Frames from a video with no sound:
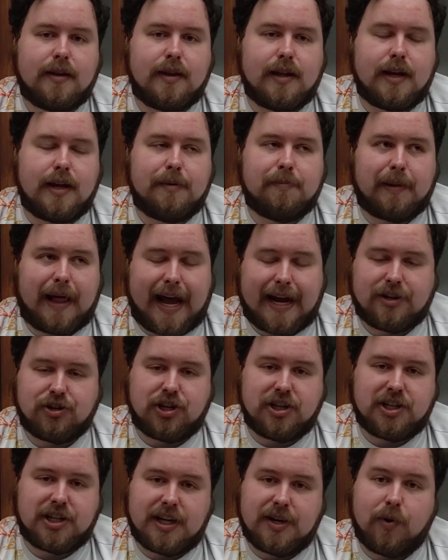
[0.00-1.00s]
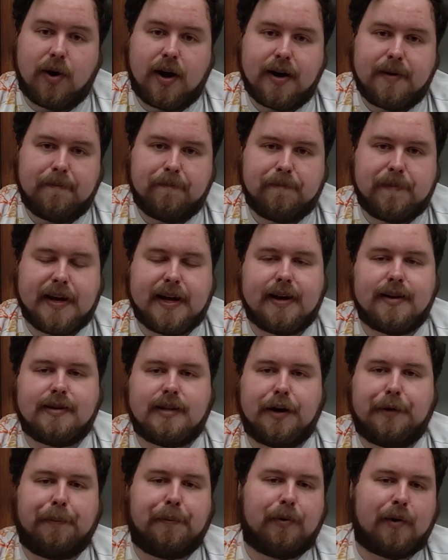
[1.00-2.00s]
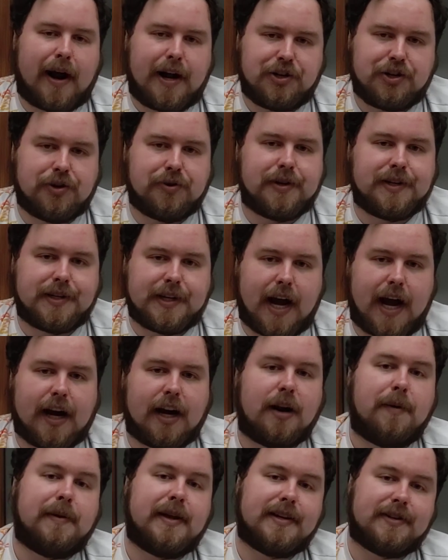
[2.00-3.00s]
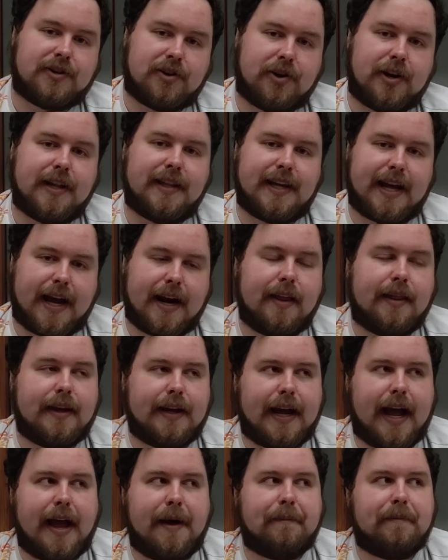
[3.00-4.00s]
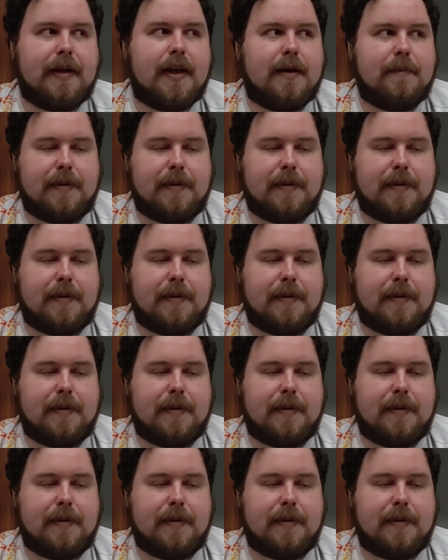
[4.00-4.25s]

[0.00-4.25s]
the Black GT one, because their pressure is not going to be as good at the end of the game.